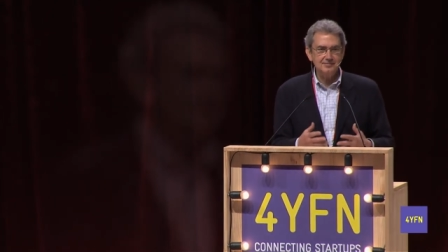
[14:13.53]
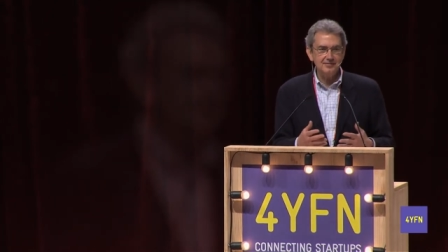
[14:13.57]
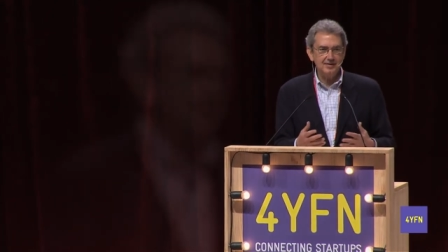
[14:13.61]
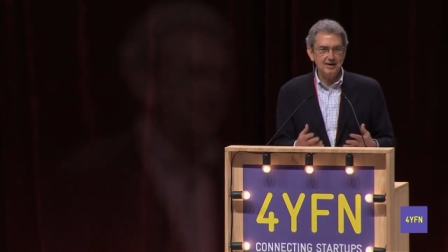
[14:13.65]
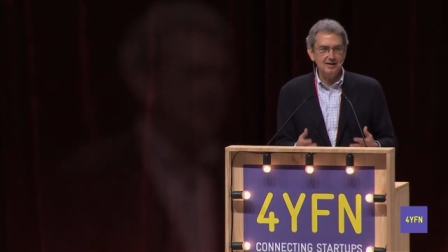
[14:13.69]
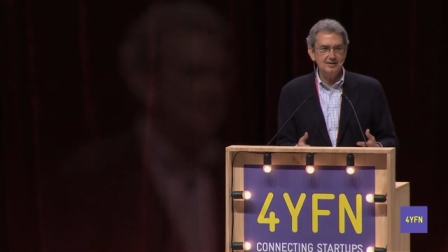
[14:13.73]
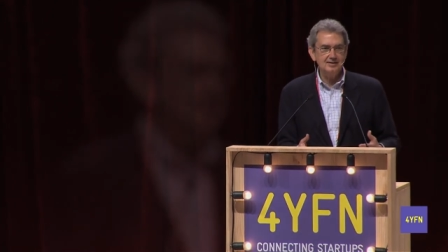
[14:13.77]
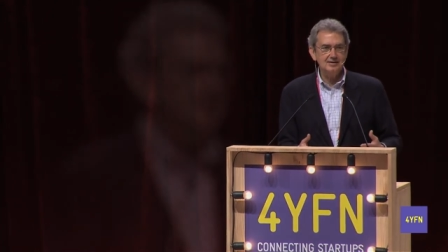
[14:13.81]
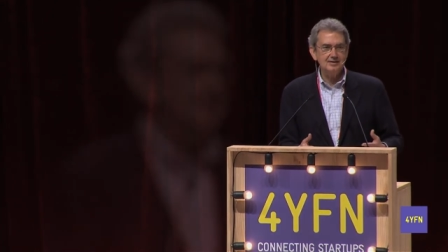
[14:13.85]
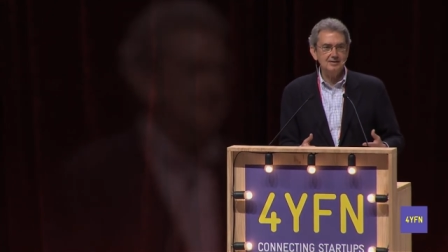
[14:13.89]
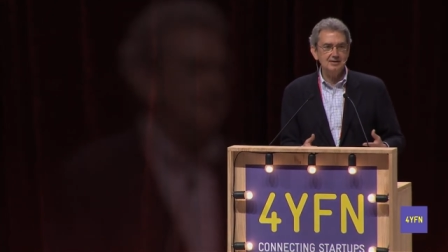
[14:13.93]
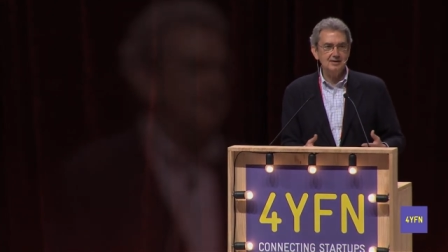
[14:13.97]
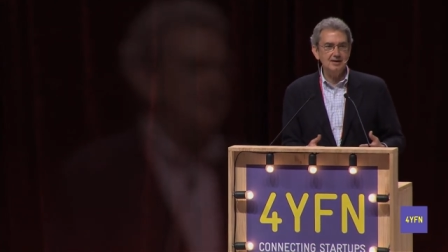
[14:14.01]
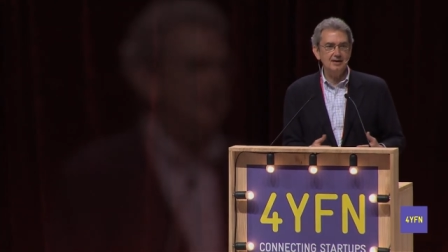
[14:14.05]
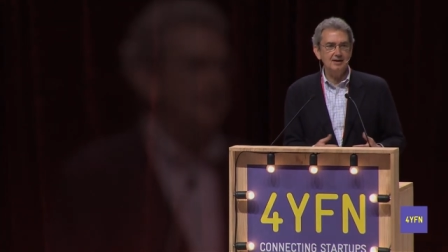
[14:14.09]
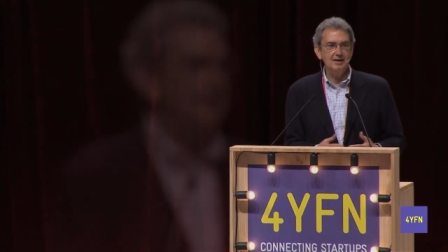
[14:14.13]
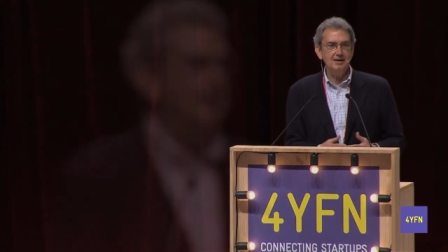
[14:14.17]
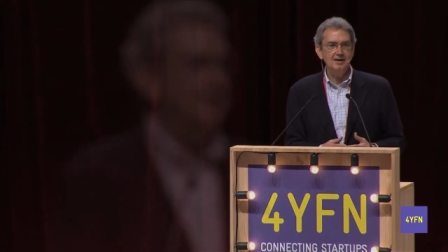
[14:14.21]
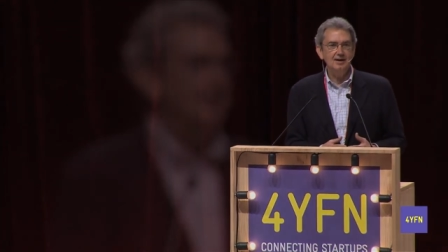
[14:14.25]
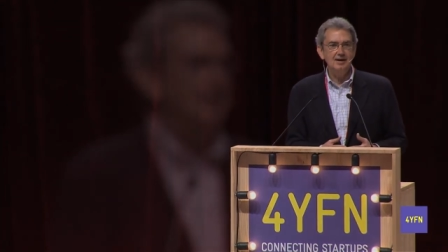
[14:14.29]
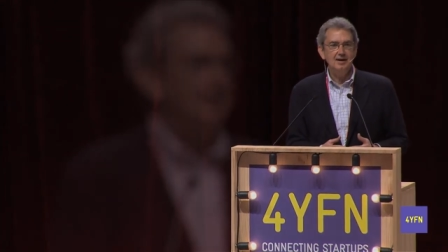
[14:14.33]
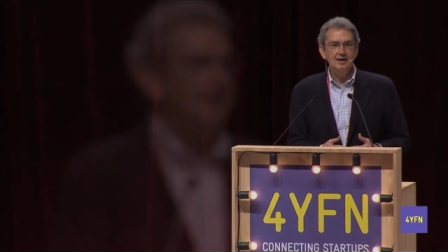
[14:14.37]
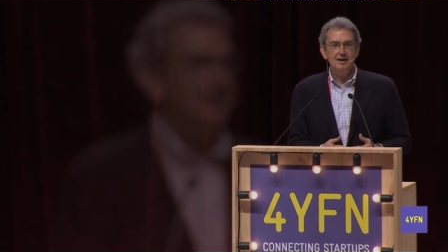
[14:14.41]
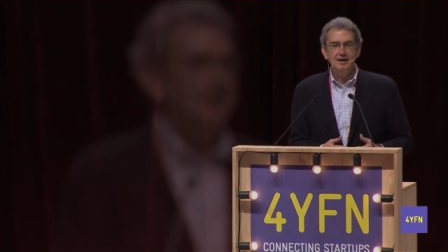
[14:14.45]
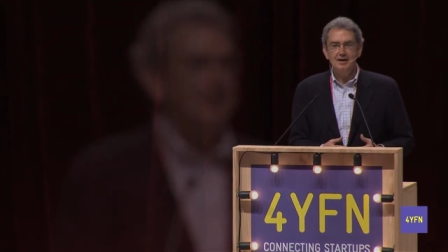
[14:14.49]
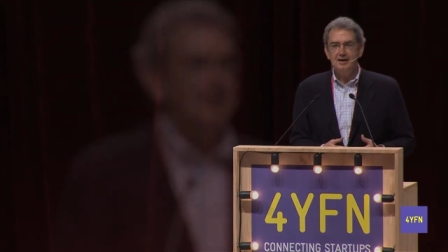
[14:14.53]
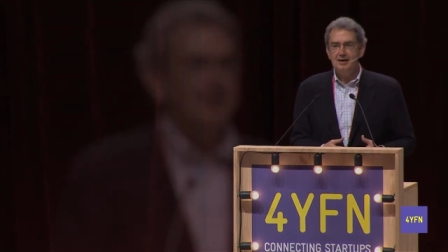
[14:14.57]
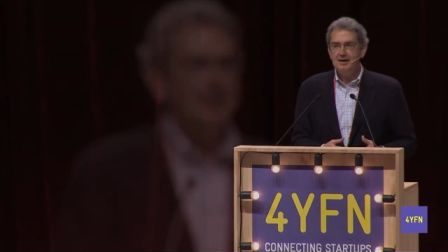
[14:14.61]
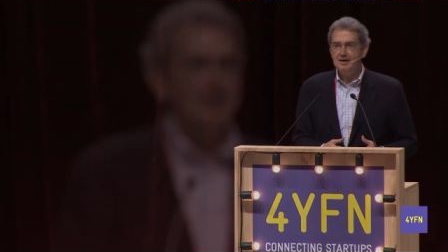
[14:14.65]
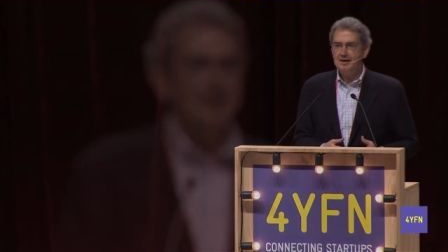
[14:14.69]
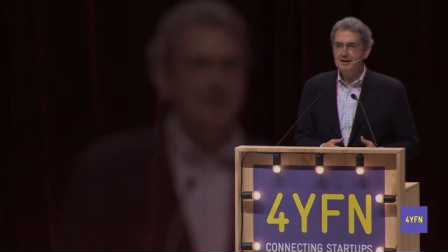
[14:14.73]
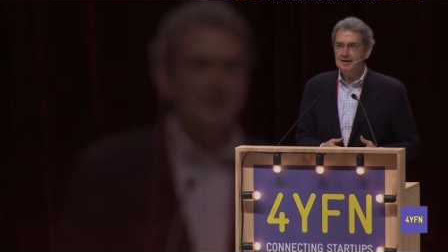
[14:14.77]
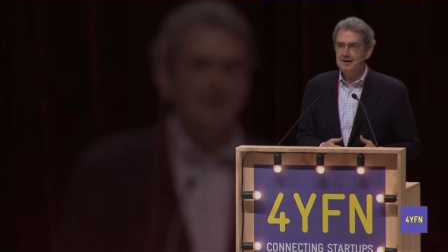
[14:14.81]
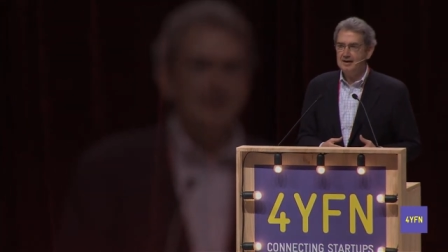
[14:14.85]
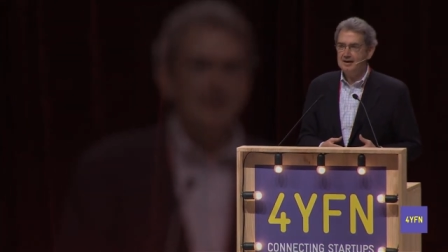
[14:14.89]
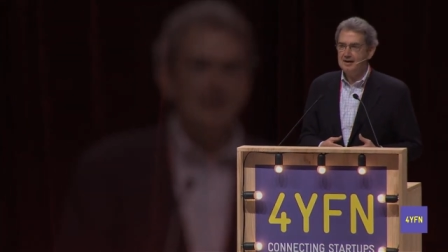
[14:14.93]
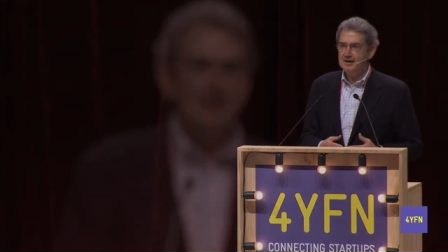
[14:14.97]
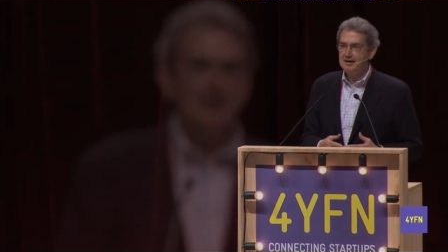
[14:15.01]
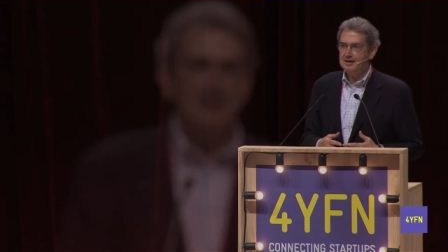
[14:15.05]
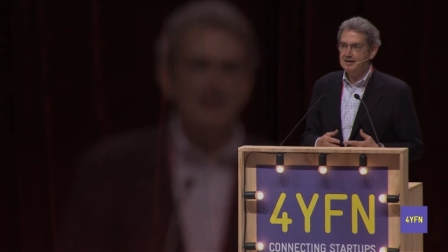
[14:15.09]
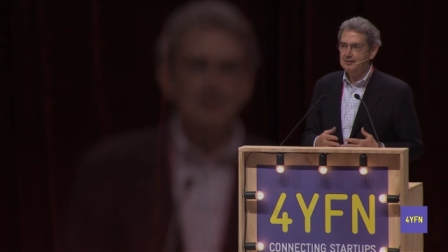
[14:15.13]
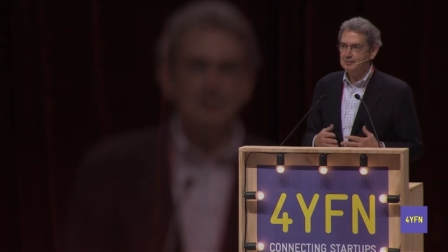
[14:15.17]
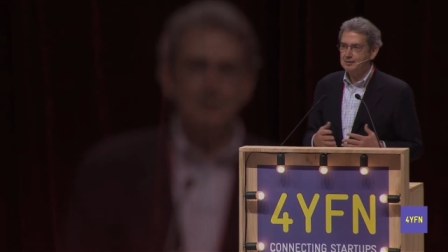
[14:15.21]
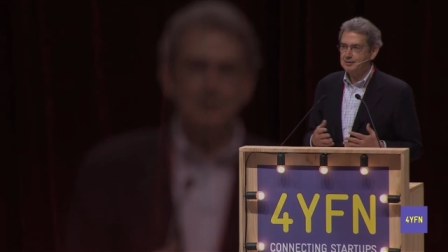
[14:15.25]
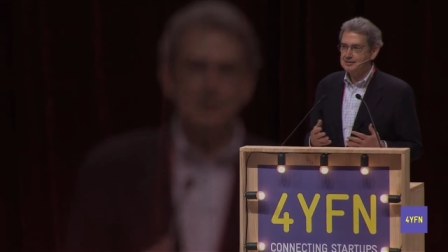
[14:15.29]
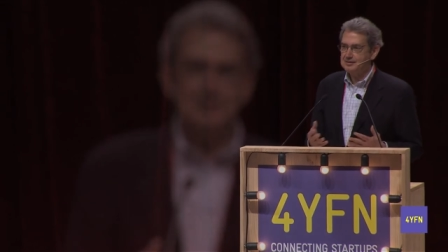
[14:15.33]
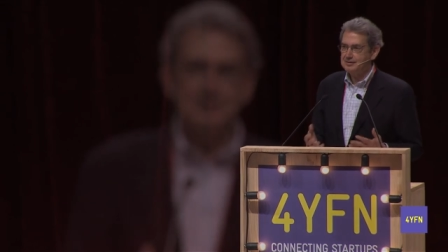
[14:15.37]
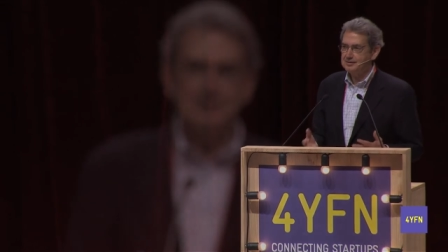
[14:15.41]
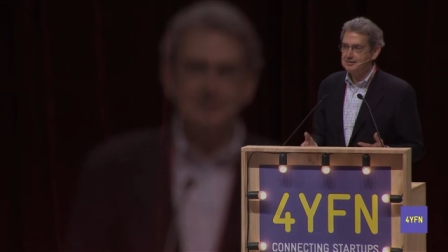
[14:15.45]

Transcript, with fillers: fancy, it was